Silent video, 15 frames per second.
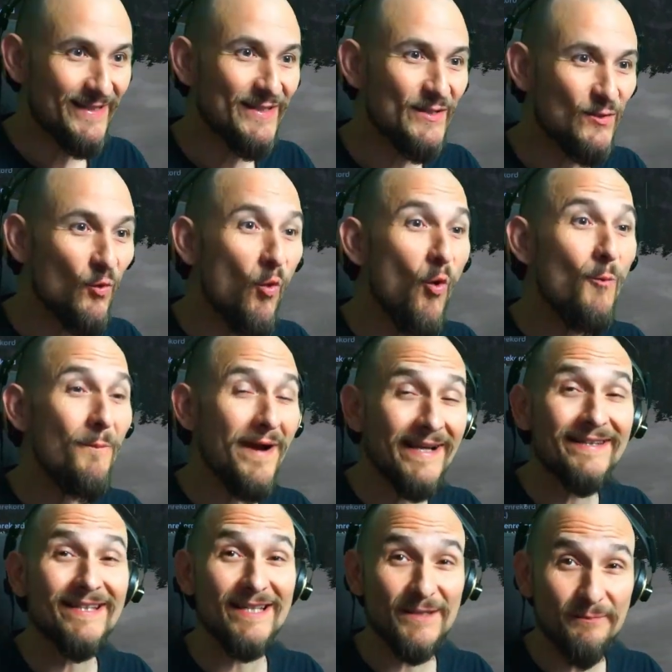Man,
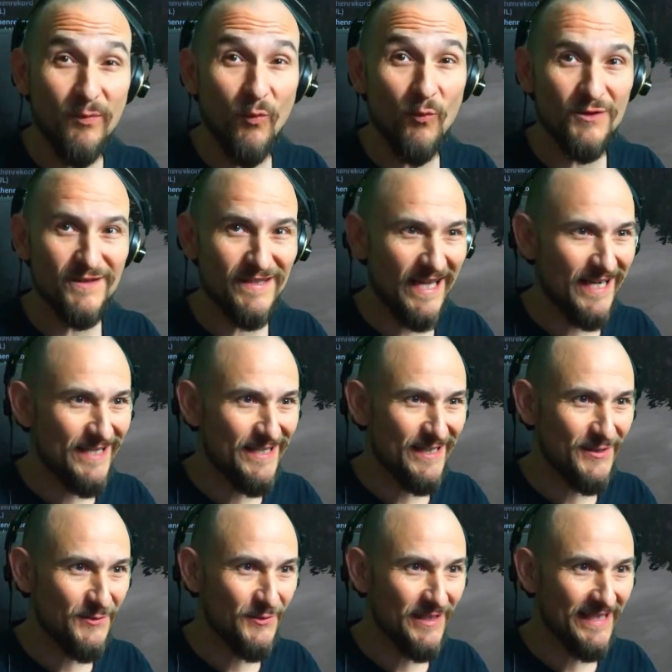this makes float
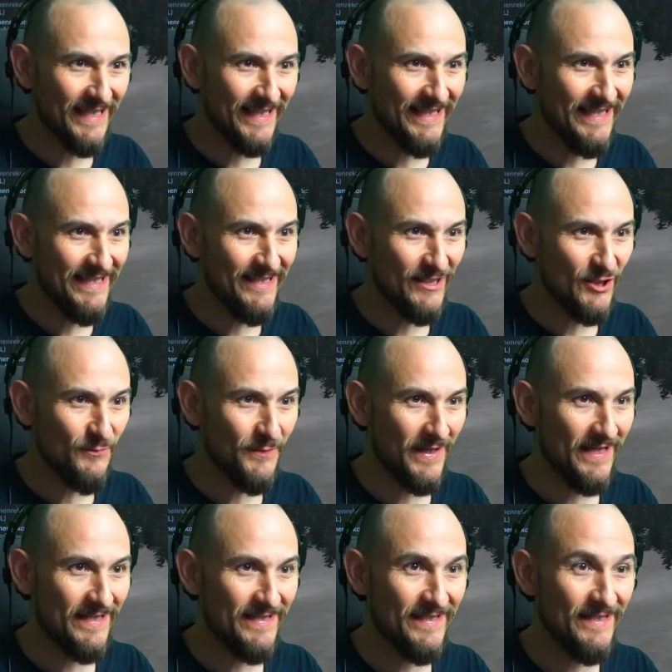fishing, of course, really
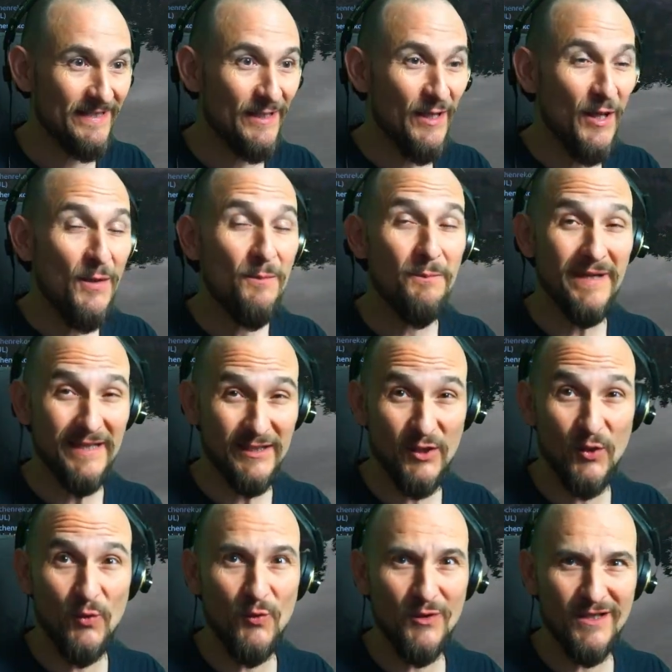fun here with
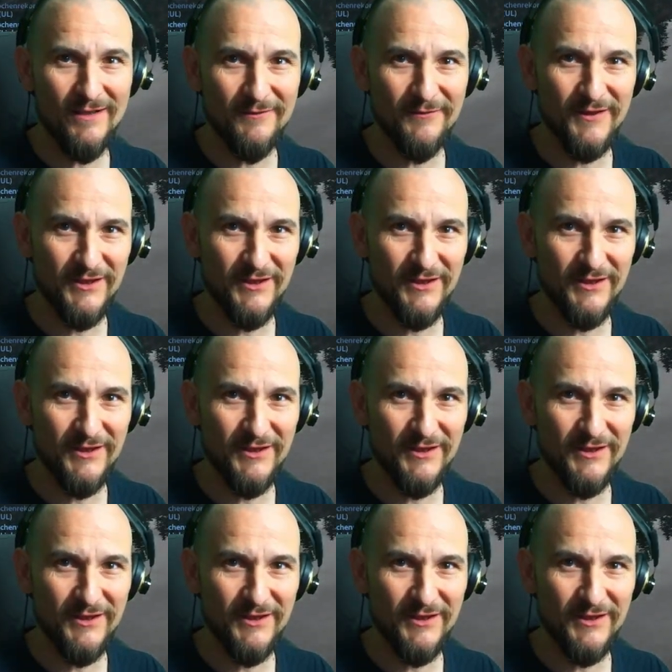baitfish.